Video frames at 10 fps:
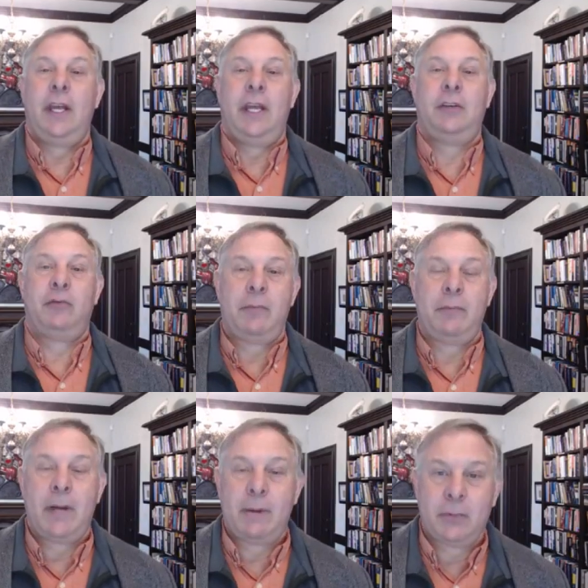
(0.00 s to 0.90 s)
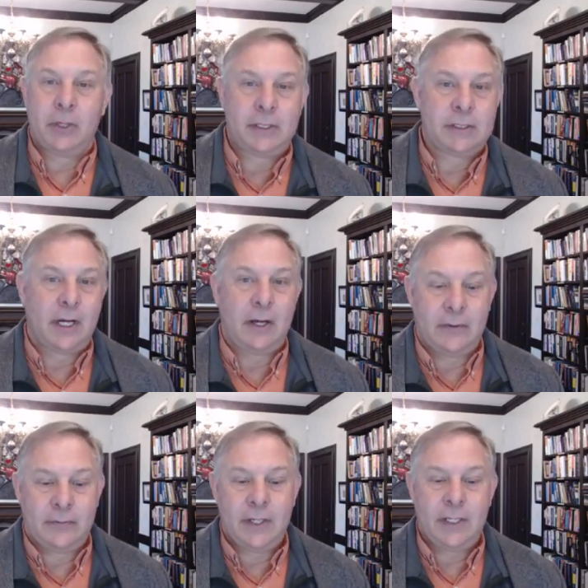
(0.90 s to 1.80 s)
in remembrance
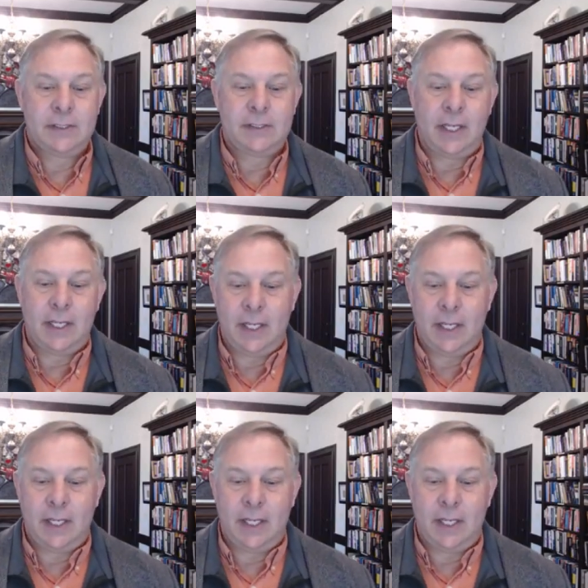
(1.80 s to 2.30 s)
of St.